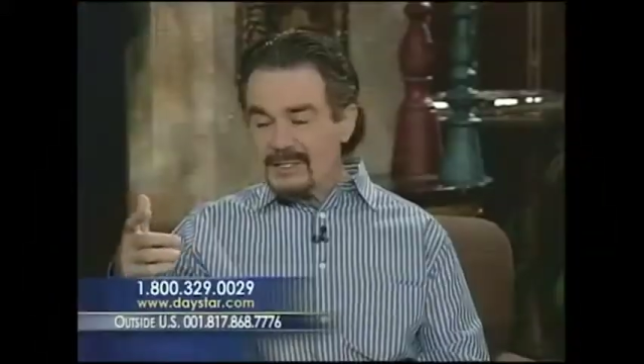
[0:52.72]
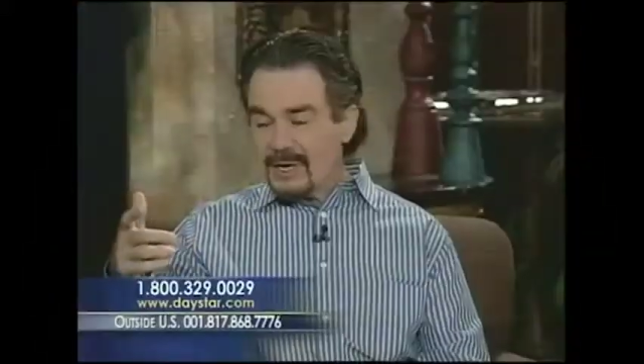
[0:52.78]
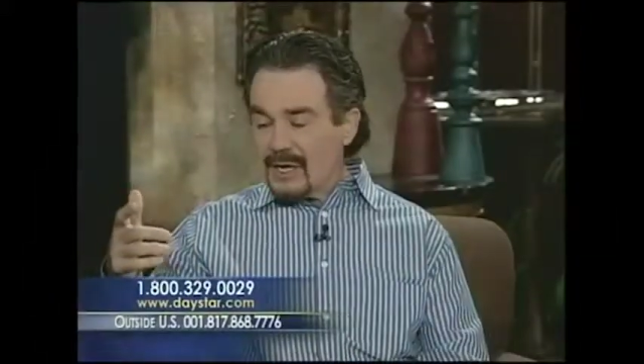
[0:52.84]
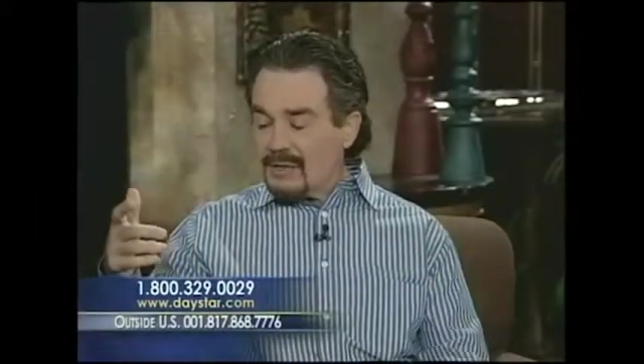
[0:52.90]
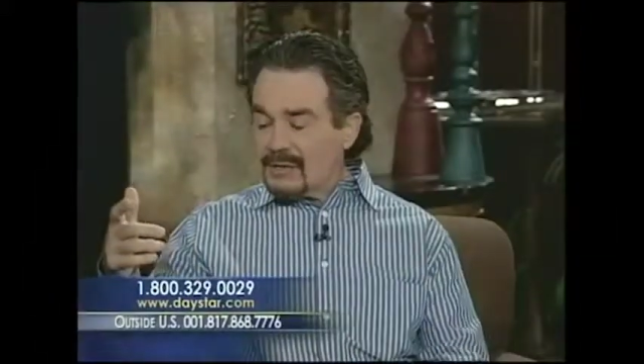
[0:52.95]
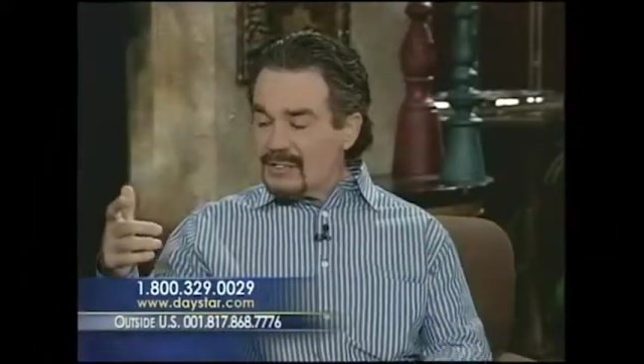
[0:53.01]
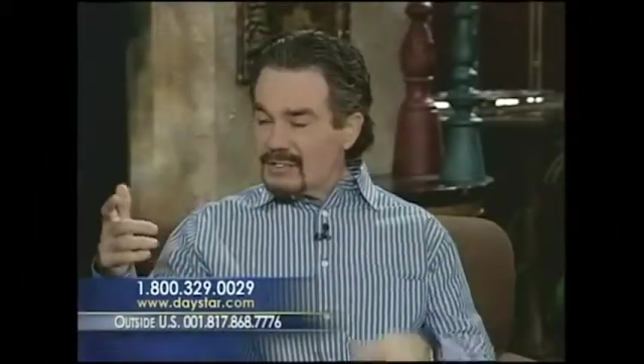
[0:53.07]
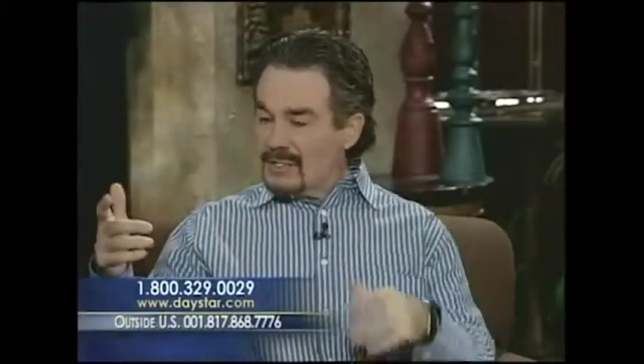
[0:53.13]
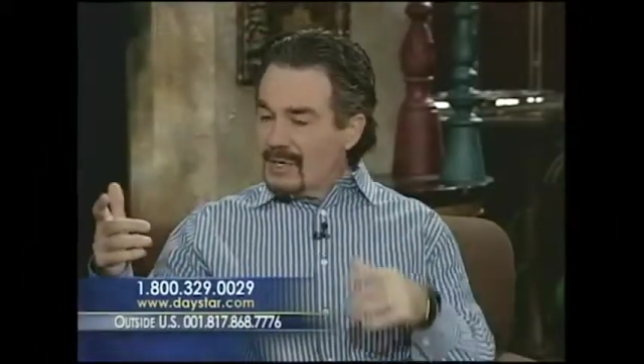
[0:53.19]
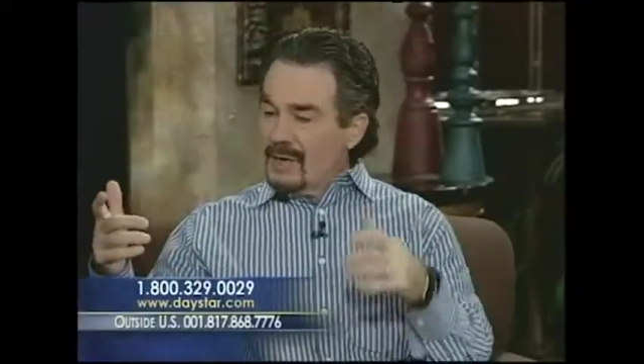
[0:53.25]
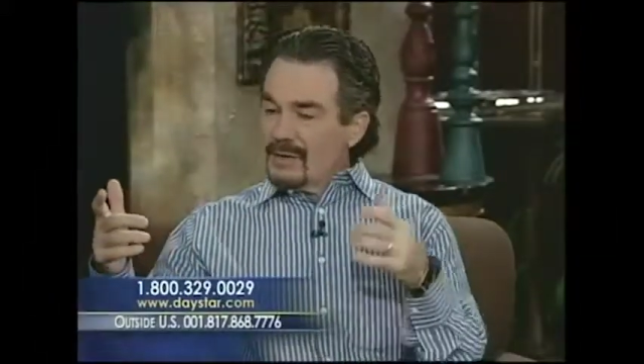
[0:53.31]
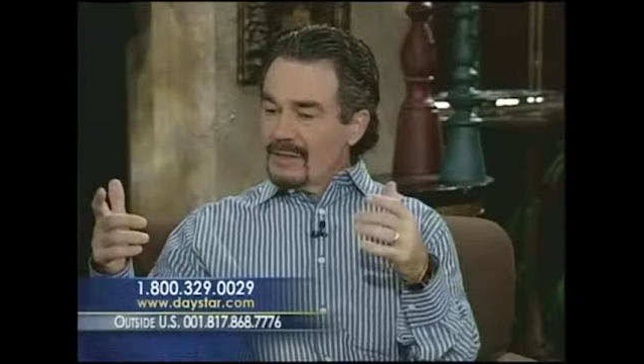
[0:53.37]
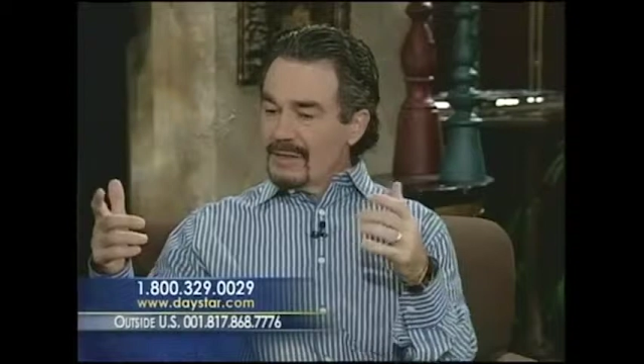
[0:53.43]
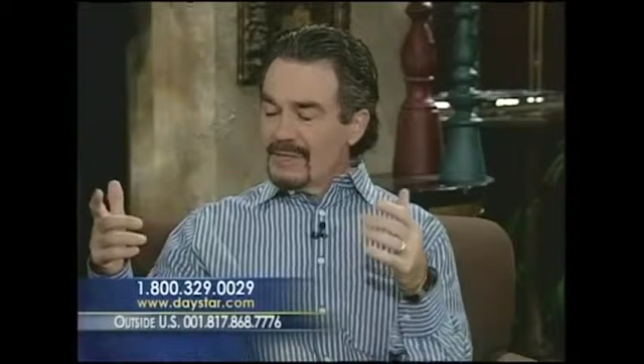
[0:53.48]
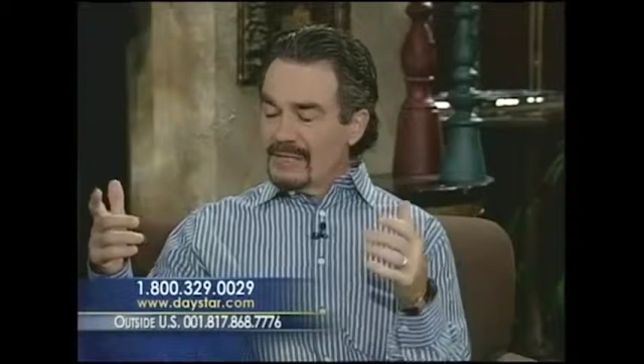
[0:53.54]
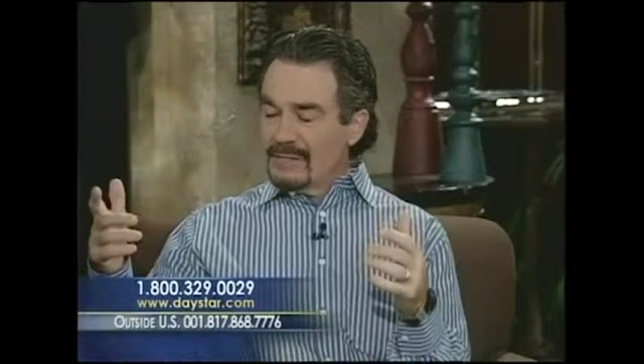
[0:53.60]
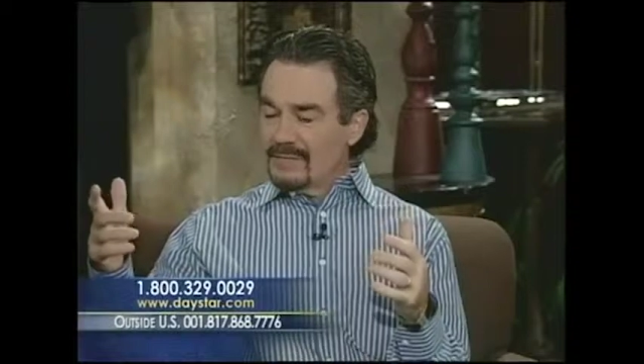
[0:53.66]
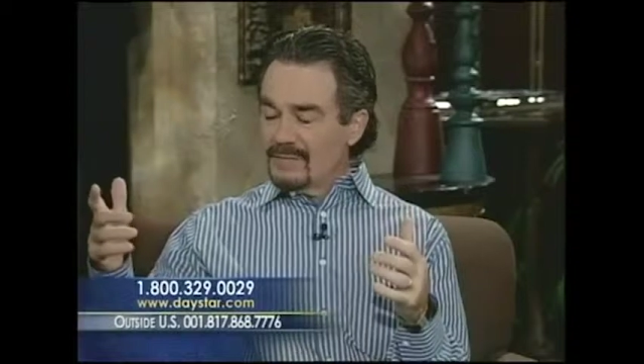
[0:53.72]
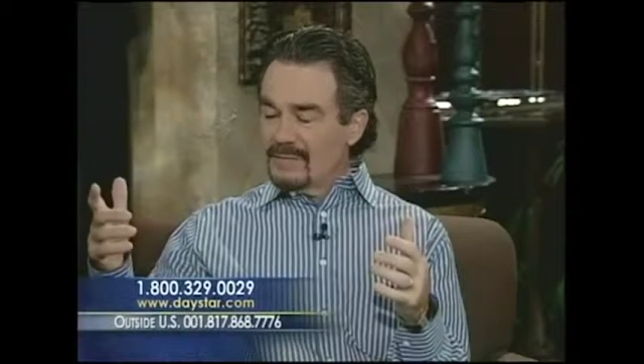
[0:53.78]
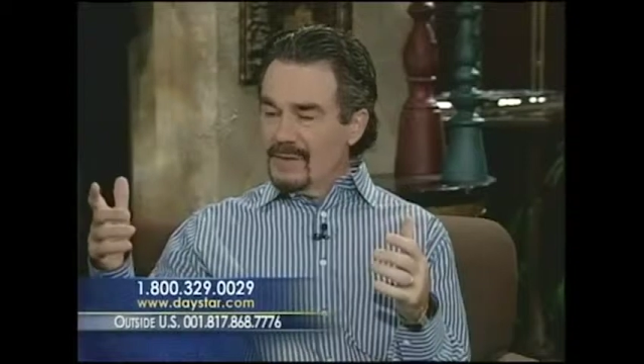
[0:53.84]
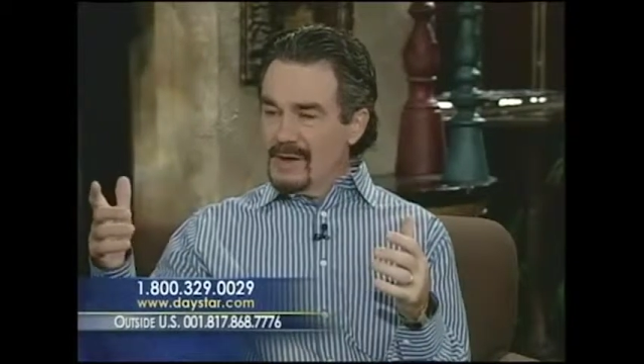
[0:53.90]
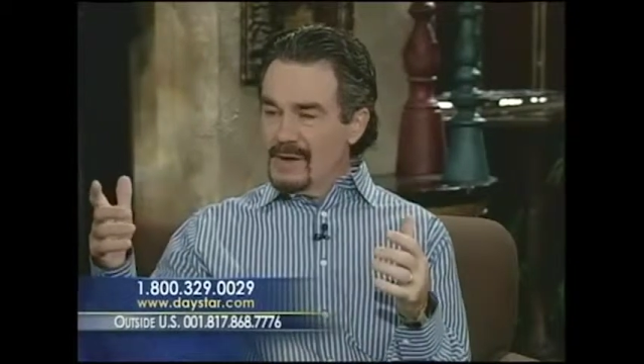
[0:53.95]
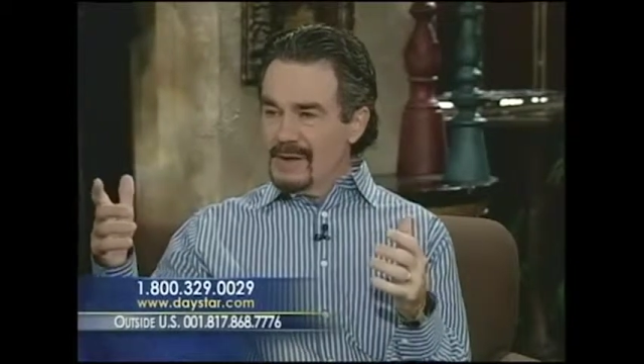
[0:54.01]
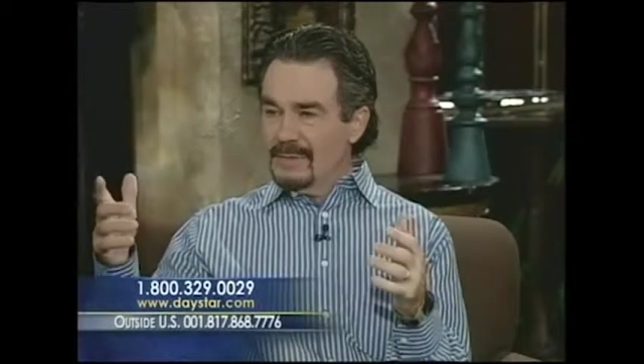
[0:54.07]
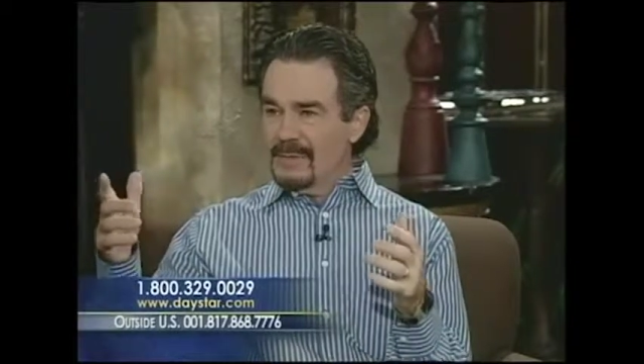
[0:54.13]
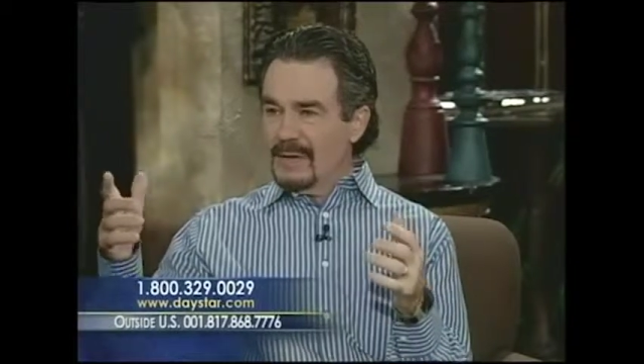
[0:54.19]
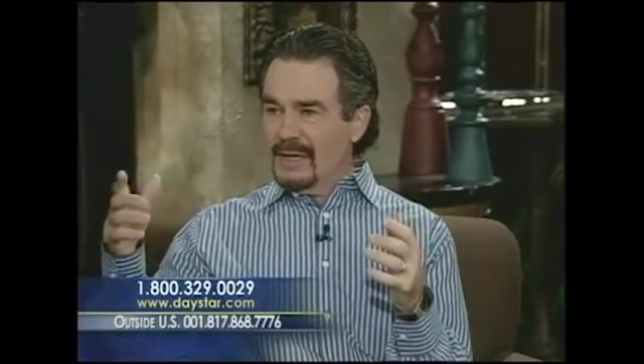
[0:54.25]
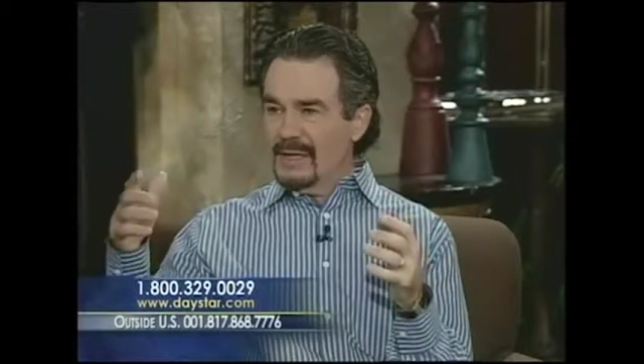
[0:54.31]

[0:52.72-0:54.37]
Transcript: this all started from